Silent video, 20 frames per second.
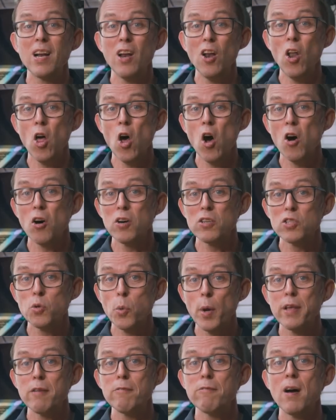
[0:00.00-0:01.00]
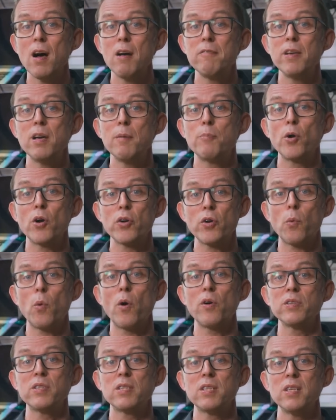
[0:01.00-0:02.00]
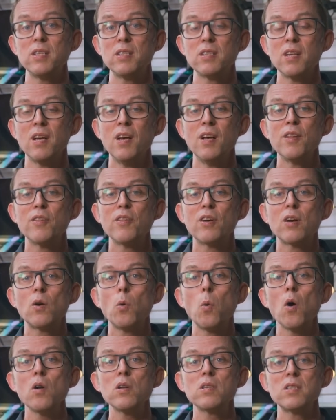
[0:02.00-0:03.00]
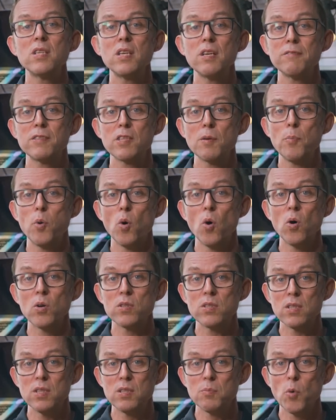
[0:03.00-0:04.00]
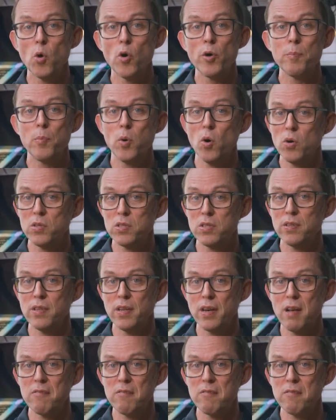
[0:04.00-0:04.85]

long 25-year product warranties, the quality of support is more important than